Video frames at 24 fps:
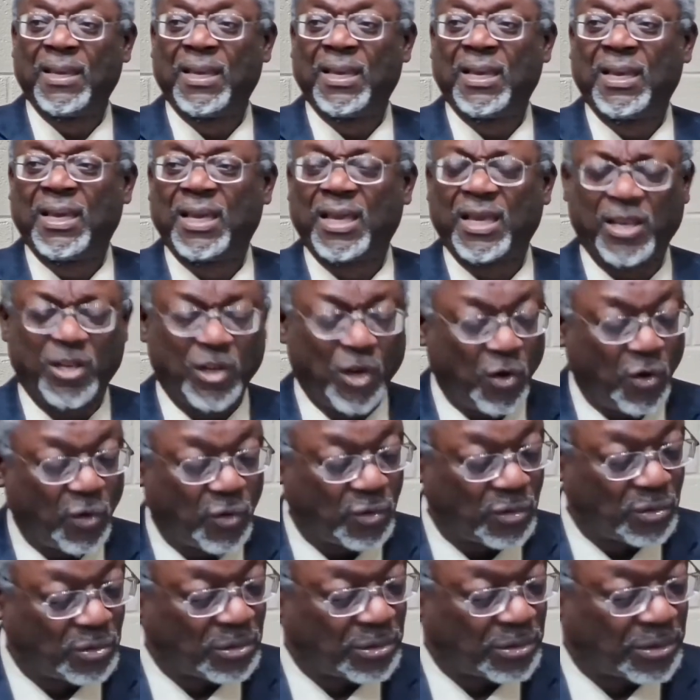he
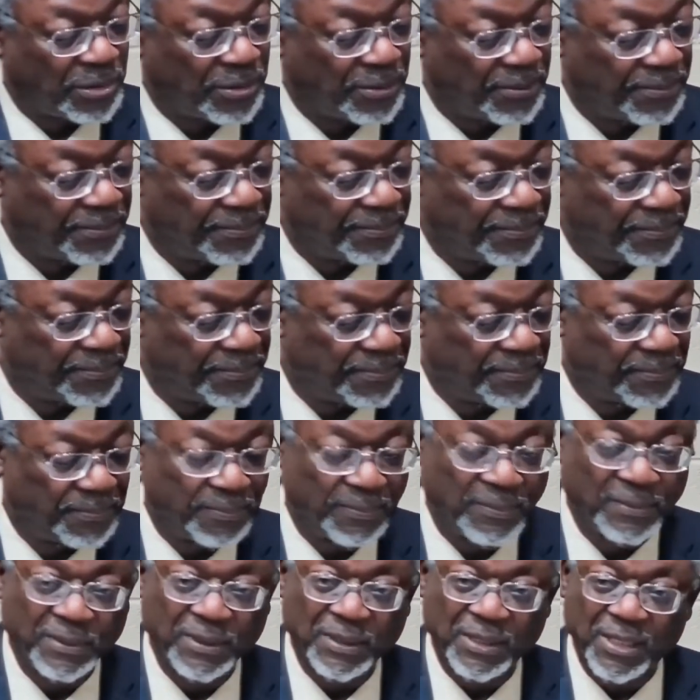knows
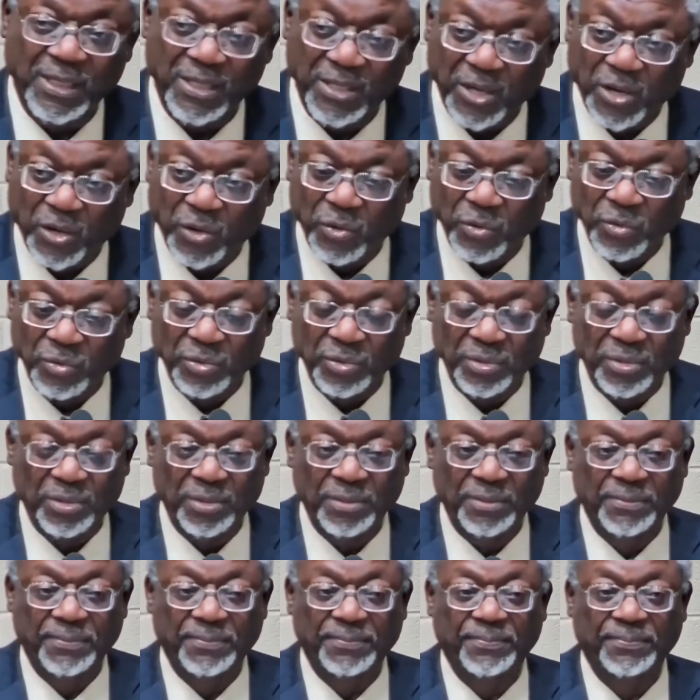those
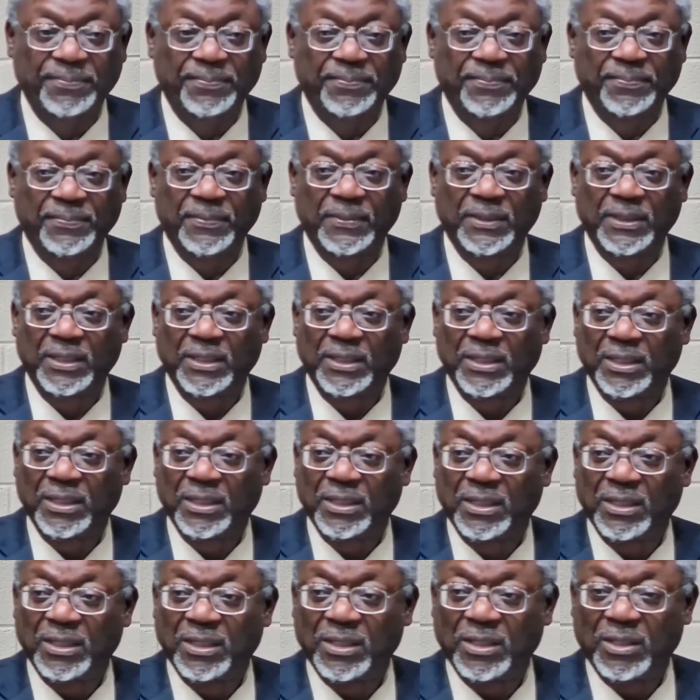
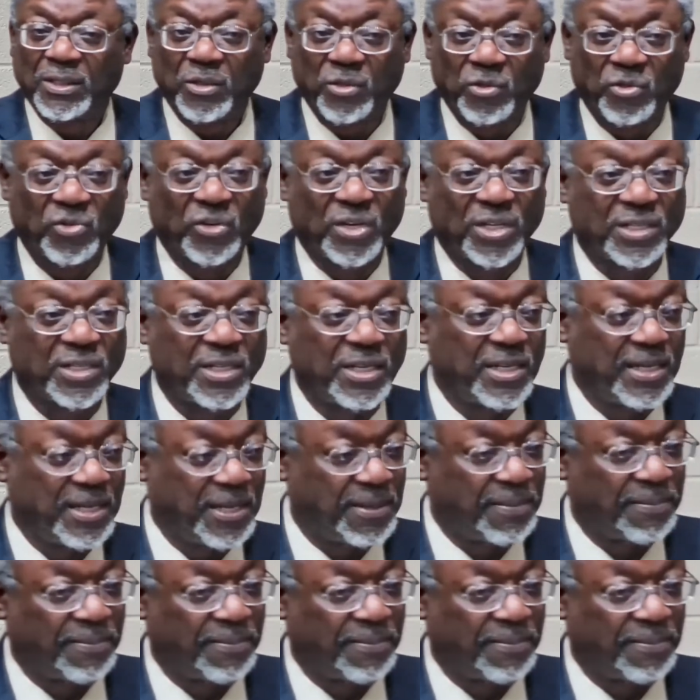who trust in him.